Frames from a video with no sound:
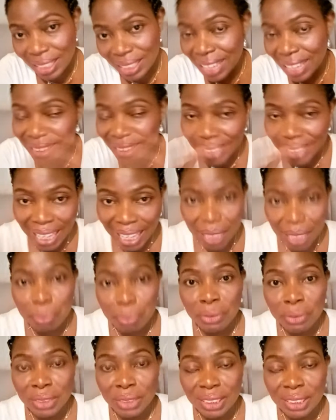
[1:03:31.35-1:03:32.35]
that child
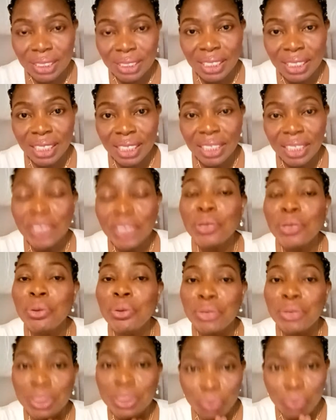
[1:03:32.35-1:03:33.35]
body, he
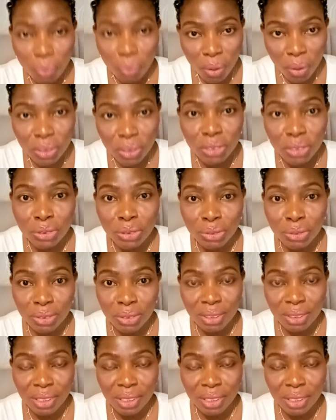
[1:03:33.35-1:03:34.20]
go reward you.